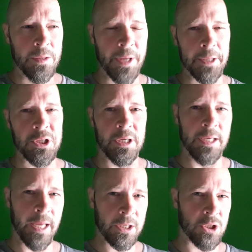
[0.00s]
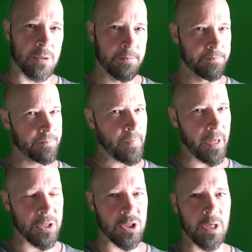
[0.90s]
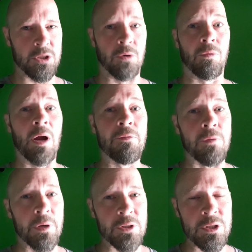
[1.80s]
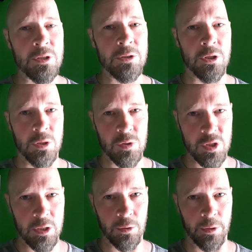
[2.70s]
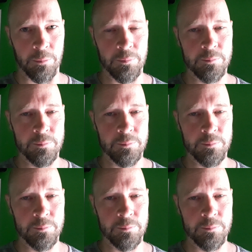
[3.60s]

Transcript: That's a connection. It's, it's a reference to New Zealand.